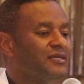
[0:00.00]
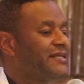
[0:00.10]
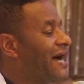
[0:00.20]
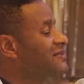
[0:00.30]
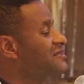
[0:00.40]

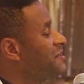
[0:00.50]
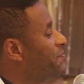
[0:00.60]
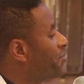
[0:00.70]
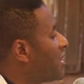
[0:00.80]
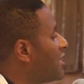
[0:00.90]
that is the
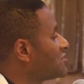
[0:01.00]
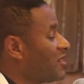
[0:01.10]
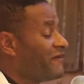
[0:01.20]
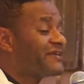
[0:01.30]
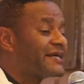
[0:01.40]
product
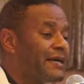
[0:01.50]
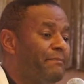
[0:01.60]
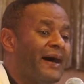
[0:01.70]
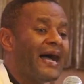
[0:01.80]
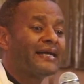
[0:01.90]
of
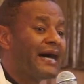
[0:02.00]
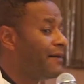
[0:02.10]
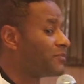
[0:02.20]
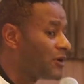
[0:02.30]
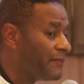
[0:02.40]
rape by an
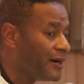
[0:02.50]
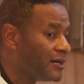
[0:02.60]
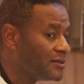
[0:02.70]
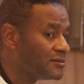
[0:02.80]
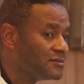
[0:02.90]
armed
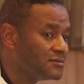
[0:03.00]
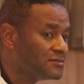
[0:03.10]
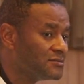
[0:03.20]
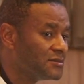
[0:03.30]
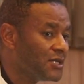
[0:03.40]
robber
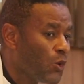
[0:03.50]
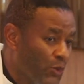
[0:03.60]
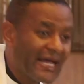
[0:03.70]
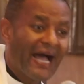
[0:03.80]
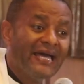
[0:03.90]

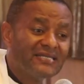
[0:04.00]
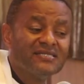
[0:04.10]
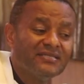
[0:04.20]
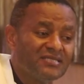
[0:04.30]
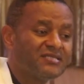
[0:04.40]
without
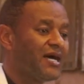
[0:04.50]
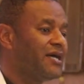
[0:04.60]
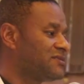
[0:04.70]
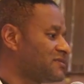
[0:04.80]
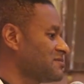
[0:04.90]
hating the
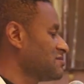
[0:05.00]
child?